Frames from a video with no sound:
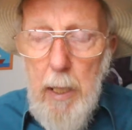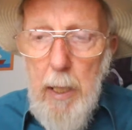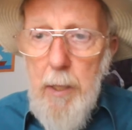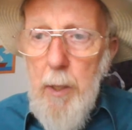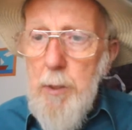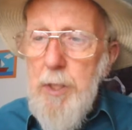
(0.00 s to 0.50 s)

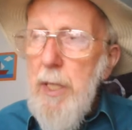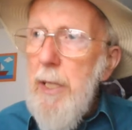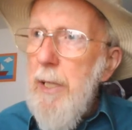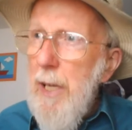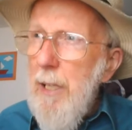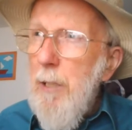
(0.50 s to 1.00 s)
And I was
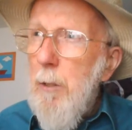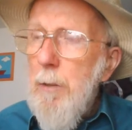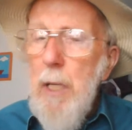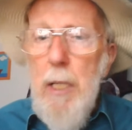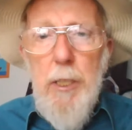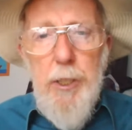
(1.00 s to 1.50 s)
thinking, hang on,
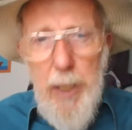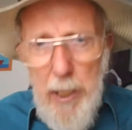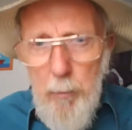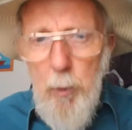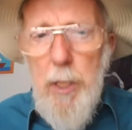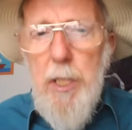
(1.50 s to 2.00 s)

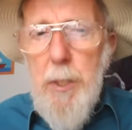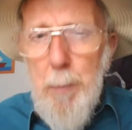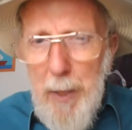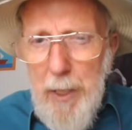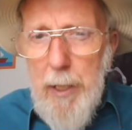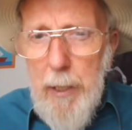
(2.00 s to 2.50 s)
generally
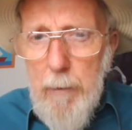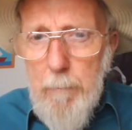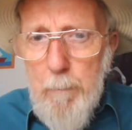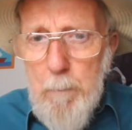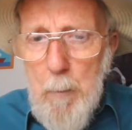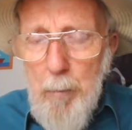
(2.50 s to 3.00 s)
speaking,